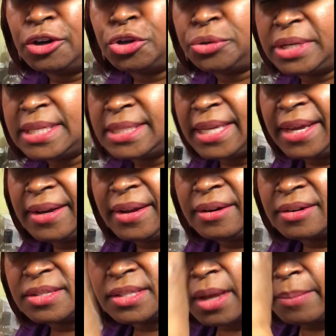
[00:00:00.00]
greasy in here,
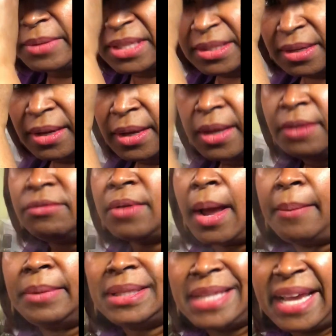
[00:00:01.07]
so I'm
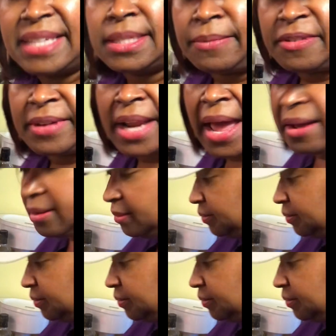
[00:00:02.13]
going to take some of it out.